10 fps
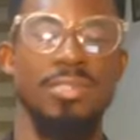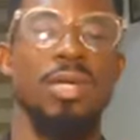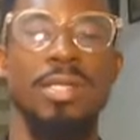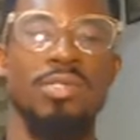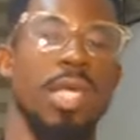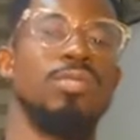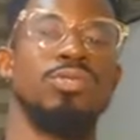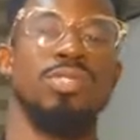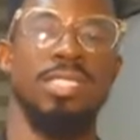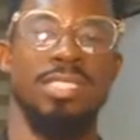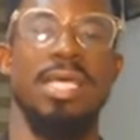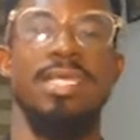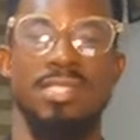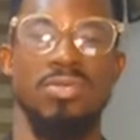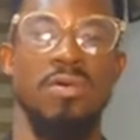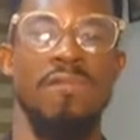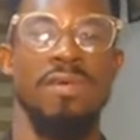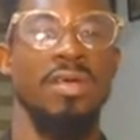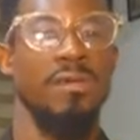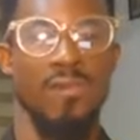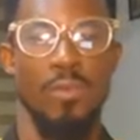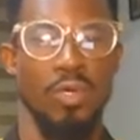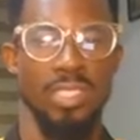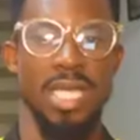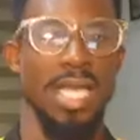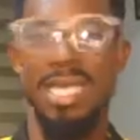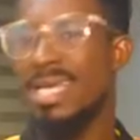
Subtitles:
literally trying to distance itself from Russia.